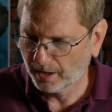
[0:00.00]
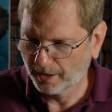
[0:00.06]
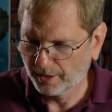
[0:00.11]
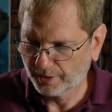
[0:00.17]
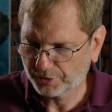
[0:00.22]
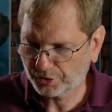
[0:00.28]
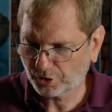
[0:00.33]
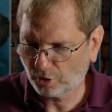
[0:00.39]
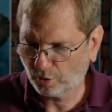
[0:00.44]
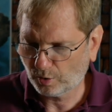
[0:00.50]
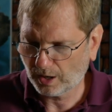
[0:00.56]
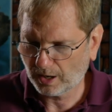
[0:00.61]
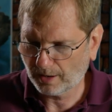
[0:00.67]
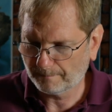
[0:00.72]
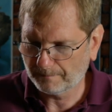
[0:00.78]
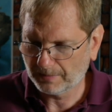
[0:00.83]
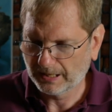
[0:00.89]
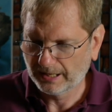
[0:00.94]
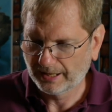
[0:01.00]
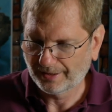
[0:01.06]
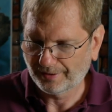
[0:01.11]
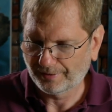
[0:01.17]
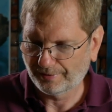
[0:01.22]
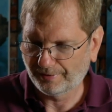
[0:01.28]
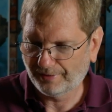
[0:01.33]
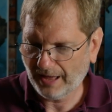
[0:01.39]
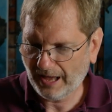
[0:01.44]
So
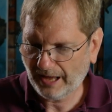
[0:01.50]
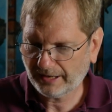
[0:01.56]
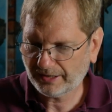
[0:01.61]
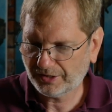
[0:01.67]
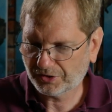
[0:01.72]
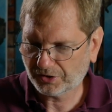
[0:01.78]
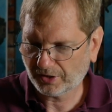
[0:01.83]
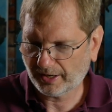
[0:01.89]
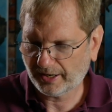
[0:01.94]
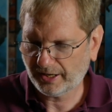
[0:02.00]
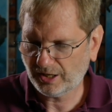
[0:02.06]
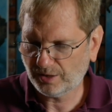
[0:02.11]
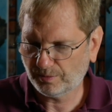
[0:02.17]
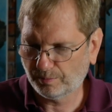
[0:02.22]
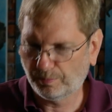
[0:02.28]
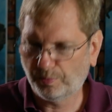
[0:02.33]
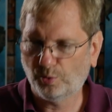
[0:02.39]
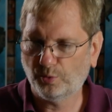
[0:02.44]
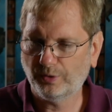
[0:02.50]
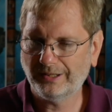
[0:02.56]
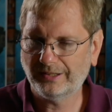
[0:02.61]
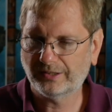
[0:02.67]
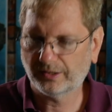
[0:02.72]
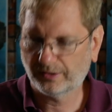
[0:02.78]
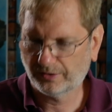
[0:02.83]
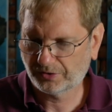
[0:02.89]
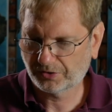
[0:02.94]
that is
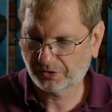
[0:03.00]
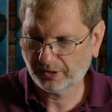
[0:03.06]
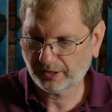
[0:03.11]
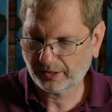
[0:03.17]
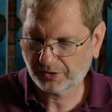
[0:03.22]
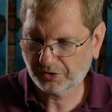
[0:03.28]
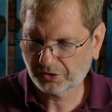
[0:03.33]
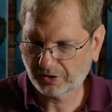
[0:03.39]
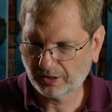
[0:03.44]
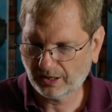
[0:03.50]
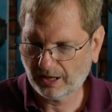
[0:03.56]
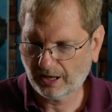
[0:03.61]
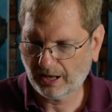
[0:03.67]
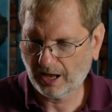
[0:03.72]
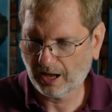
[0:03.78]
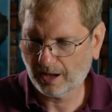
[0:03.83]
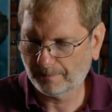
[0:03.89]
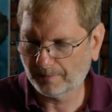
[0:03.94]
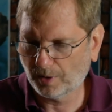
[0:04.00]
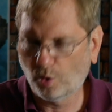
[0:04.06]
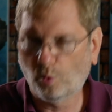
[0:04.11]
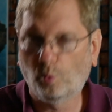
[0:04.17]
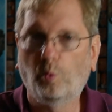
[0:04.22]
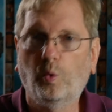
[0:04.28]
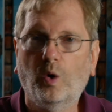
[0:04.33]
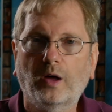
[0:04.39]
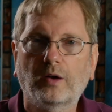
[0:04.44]
8.6.
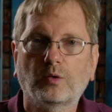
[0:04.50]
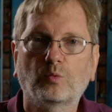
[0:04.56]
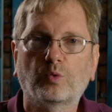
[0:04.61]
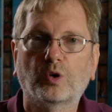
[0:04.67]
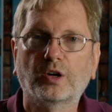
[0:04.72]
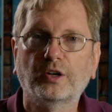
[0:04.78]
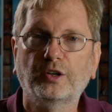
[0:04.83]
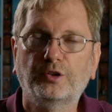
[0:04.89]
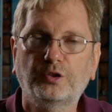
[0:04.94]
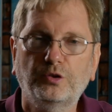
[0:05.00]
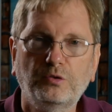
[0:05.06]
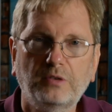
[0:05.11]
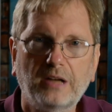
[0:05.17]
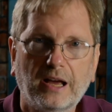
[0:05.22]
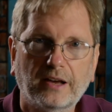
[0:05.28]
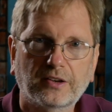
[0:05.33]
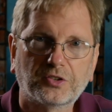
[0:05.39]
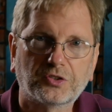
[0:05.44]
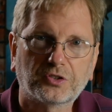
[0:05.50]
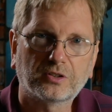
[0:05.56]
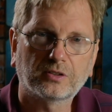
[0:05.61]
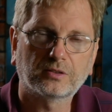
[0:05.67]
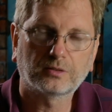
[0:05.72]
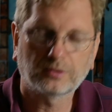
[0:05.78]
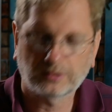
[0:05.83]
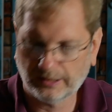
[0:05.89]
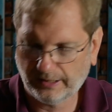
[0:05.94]
What we're going to do next
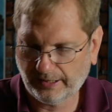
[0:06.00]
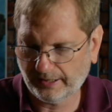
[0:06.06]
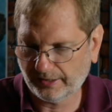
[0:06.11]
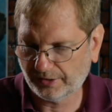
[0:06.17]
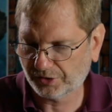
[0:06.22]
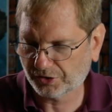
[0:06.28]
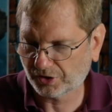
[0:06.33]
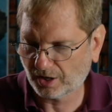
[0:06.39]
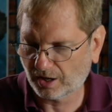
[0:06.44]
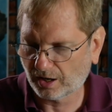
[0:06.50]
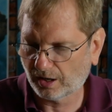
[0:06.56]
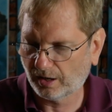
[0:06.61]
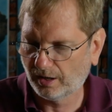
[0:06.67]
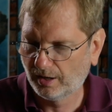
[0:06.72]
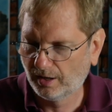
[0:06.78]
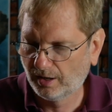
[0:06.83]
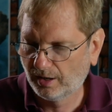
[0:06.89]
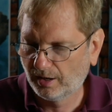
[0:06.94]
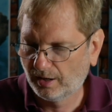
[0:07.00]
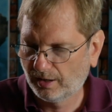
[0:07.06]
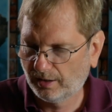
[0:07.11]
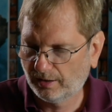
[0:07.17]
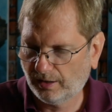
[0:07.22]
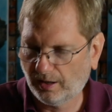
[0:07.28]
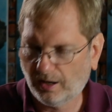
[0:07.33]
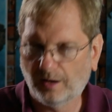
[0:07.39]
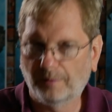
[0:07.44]
is on
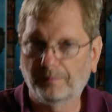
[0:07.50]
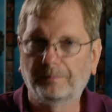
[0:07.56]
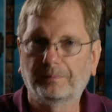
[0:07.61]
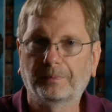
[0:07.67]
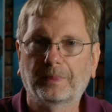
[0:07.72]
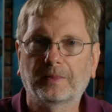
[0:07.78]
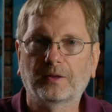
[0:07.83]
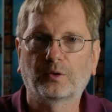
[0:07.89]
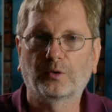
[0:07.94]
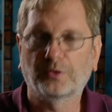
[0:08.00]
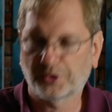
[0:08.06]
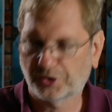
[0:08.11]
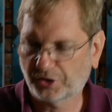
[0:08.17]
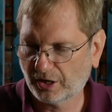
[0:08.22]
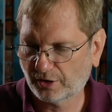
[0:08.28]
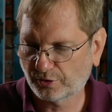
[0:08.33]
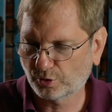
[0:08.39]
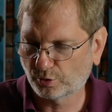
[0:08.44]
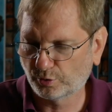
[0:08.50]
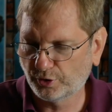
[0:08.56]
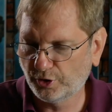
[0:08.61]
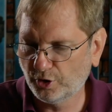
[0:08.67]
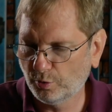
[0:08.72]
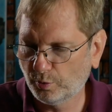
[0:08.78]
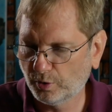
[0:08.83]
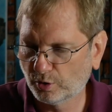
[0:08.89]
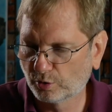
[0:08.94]
the schedule,
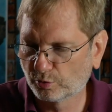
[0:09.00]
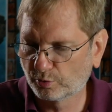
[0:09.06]
you will